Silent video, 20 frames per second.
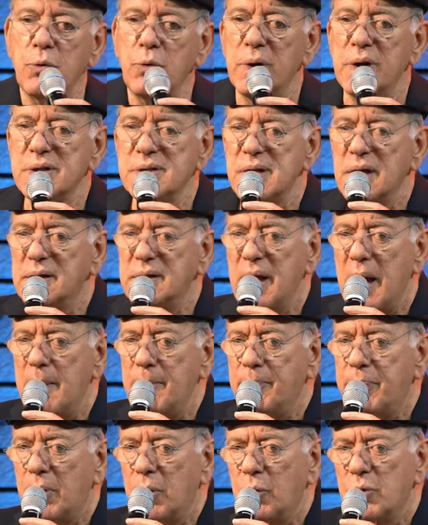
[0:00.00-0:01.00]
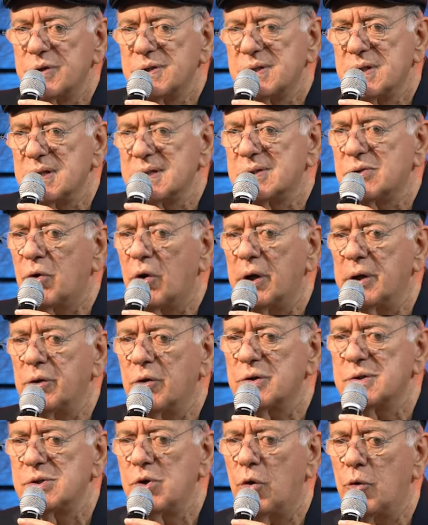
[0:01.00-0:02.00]
when the temple was destroyed,
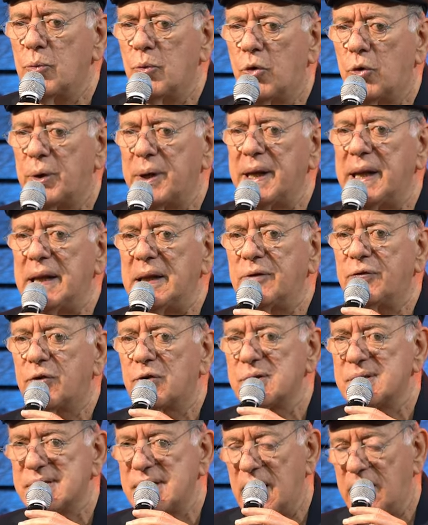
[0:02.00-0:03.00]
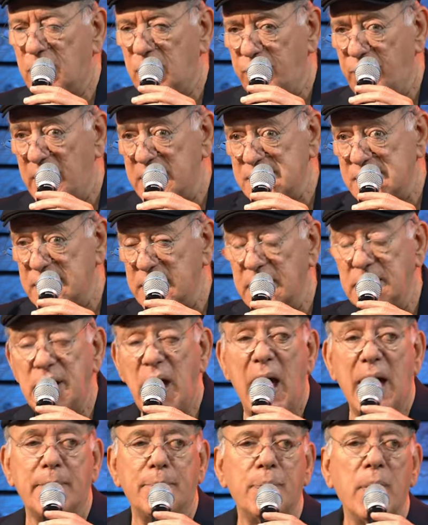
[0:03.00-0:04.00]
there was no more need for sacrifice at the
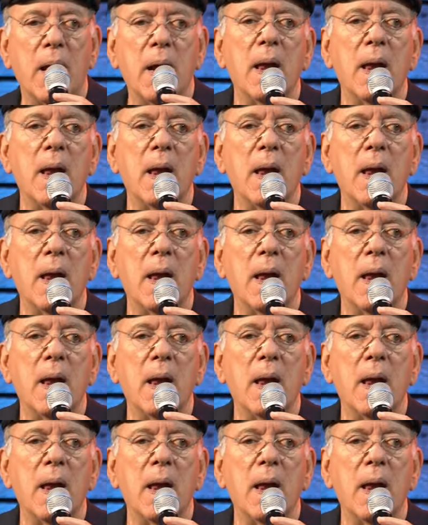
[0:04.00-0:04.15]
time.